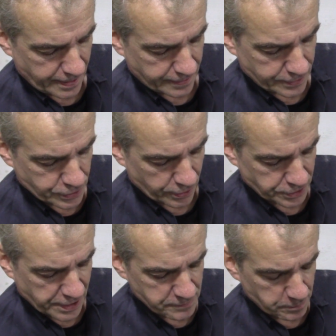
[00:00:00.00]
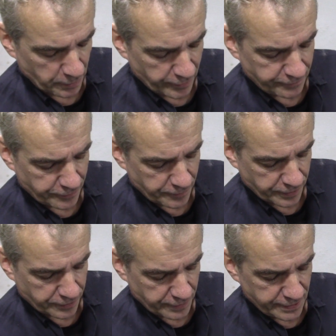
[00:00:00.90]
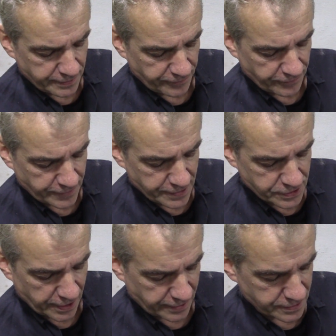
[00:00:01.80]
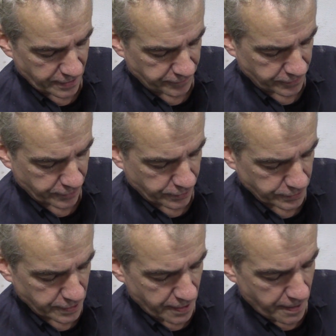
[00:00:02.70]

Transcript: The torch keeps blowing for 3 to 15 seconds after the cut.